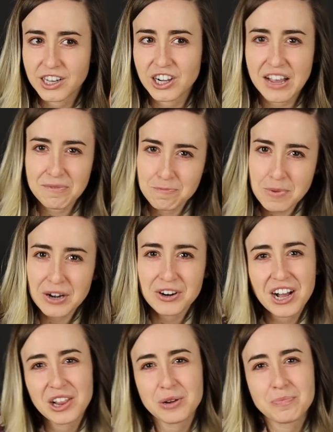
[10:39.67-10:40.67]
It'll have better
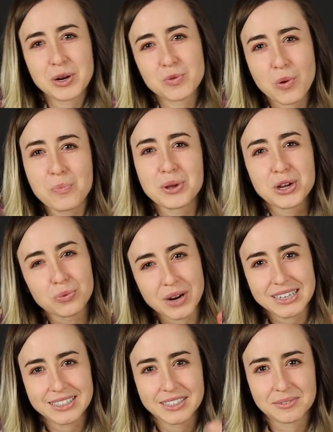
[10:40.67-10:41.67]
color, but it won't be
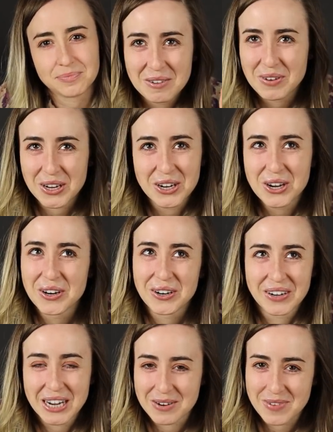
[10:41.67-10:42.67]
great. But you know I
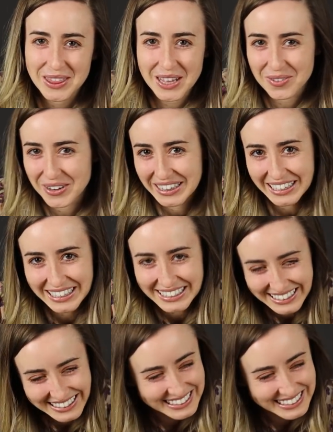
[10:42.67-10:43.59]
don't care about that ring light.